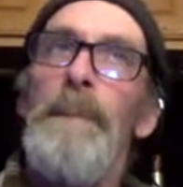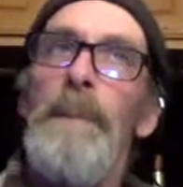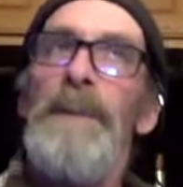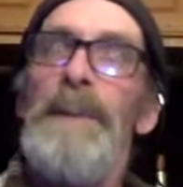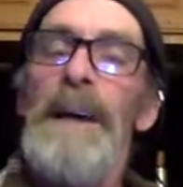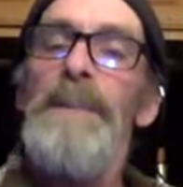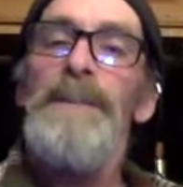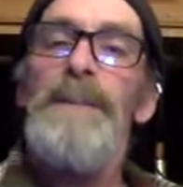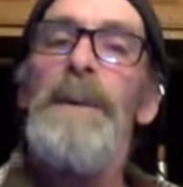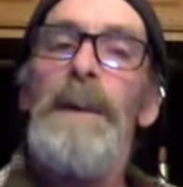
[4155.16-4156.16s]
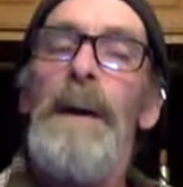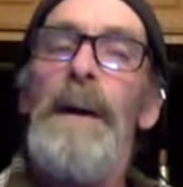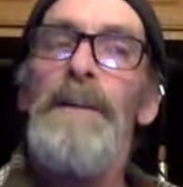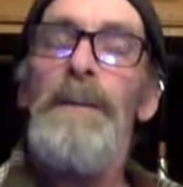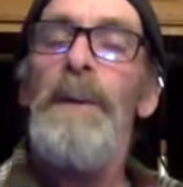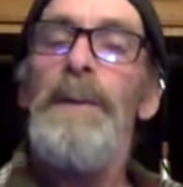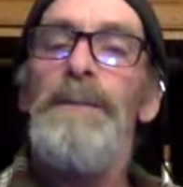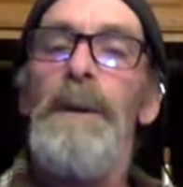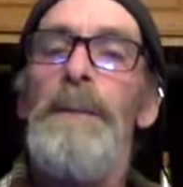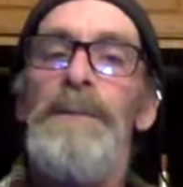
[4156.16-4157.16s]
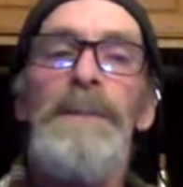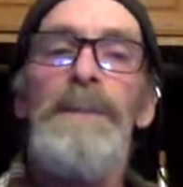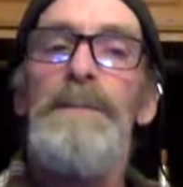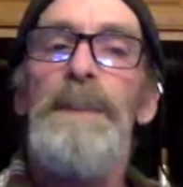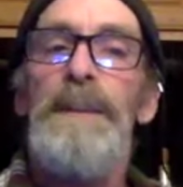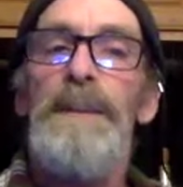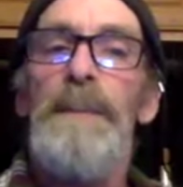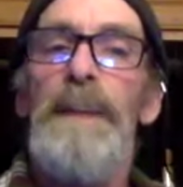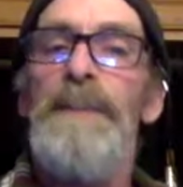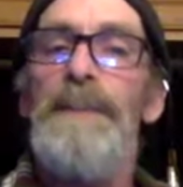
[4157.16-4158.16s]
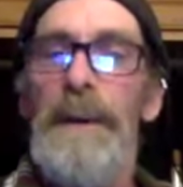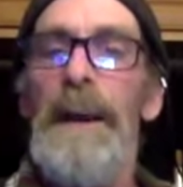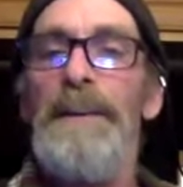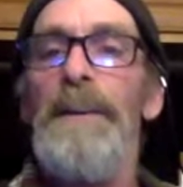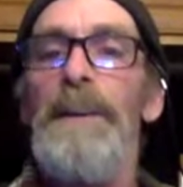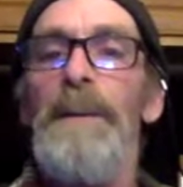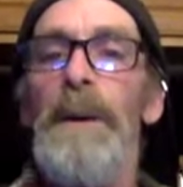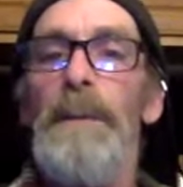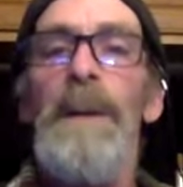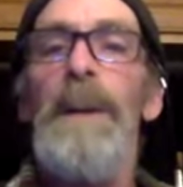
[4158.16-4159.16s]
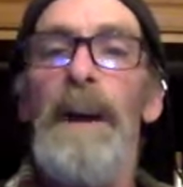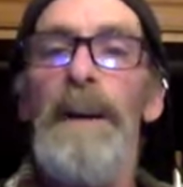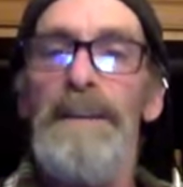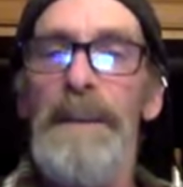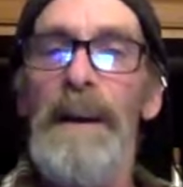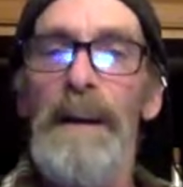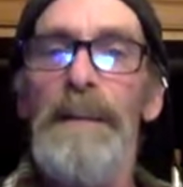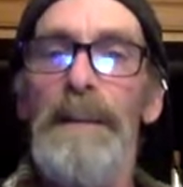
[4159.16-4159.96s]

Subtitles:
But yes, soil disruption is a major factor, and you want to minimize that.